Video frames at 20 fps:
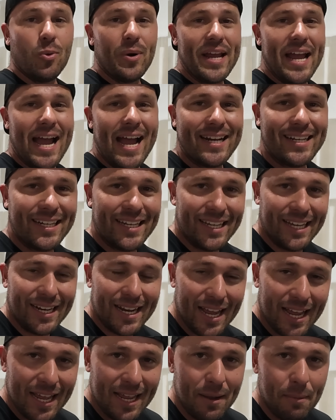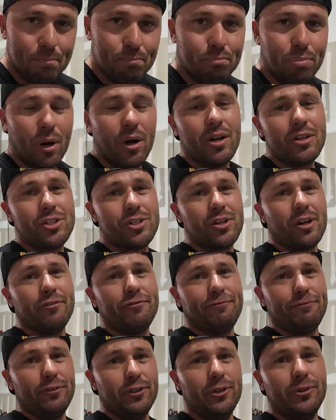we had to get a bunch of
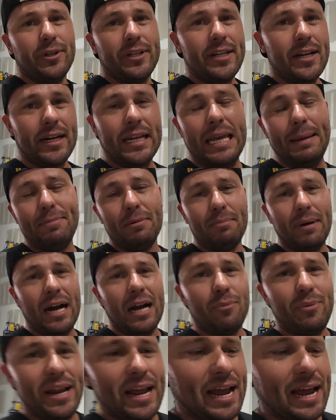fluid. Now keep in mind, we